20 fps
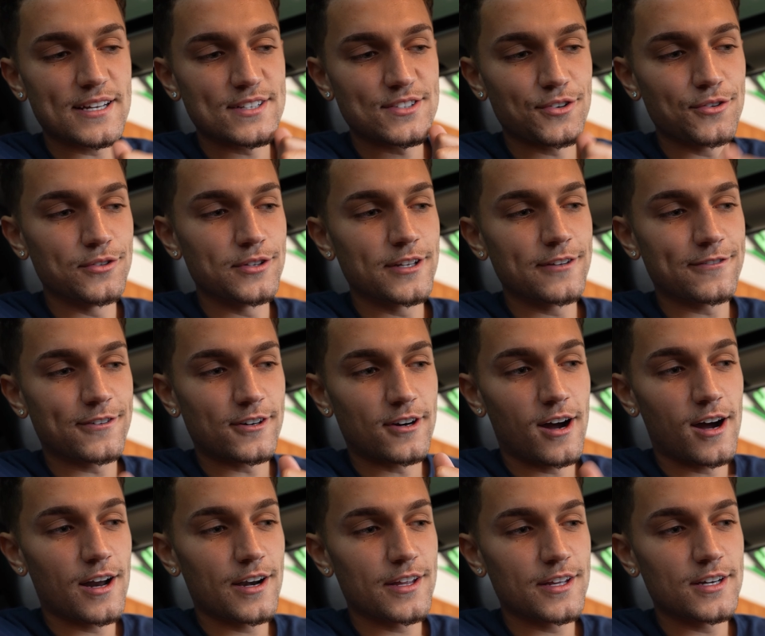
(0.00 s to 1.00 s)
It's only for
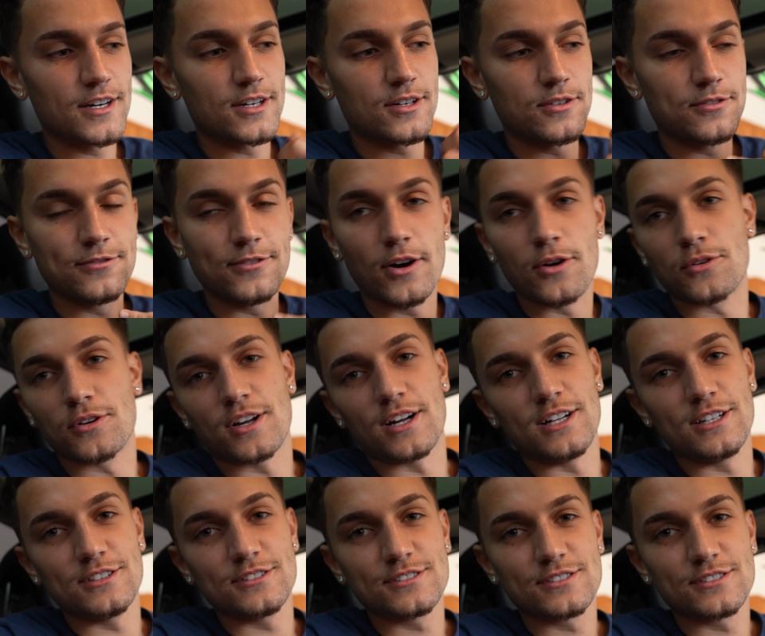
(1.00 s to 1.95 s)
audio phone calls.